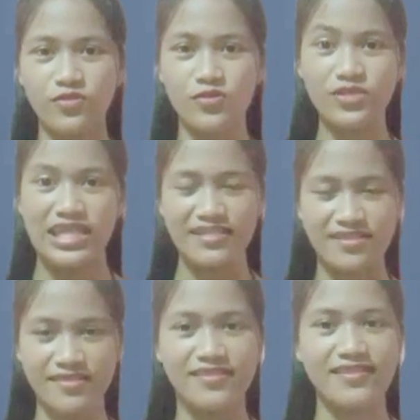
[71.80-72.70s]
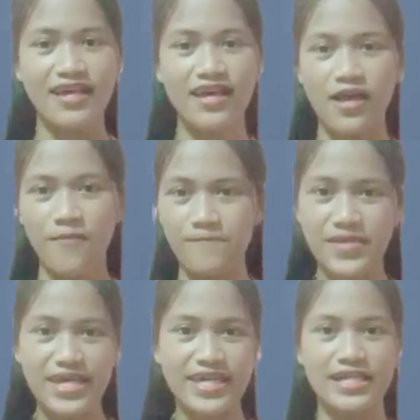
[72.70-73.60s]
conditions.
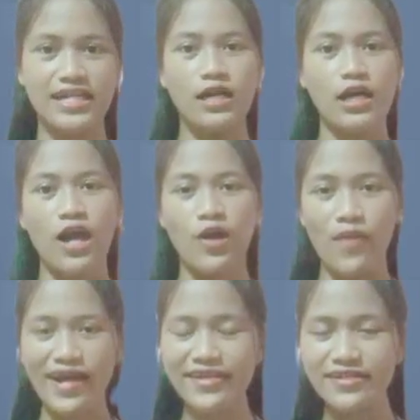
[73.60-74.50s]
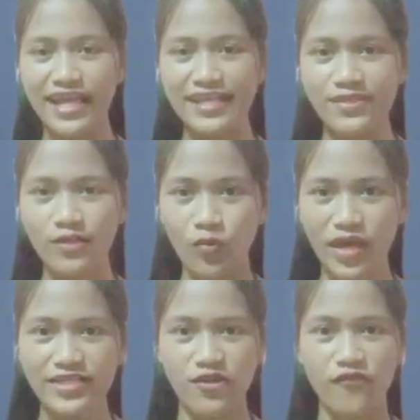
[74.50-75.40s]
B. Recognize the
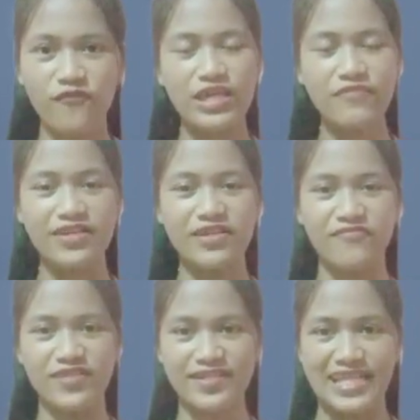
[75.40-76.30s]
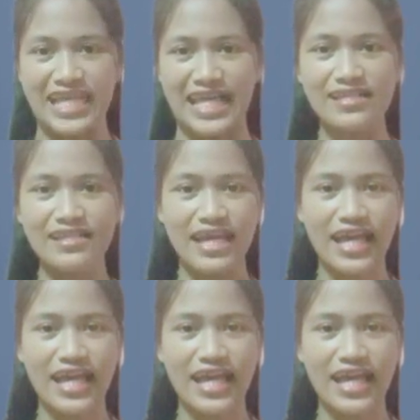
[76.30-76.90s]
ways of giving first aid.